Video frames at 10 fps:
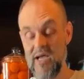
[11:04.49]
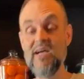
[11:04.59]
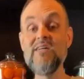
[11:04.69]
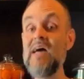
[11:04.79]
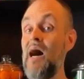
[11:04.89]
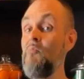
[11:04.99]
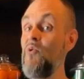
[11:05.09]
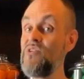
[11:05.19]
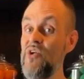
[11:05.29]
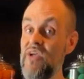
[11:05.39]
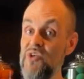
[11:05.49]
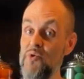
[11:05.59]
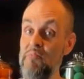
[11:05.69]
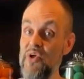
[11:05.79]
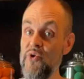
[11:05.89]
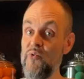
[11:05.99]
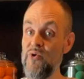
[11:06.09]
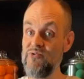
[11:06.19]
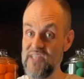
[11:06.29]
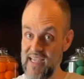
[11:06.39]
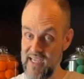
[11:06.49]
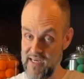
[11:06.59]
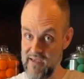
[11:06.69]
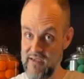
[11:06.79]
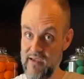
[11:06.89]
because I'm always looking to build a routine.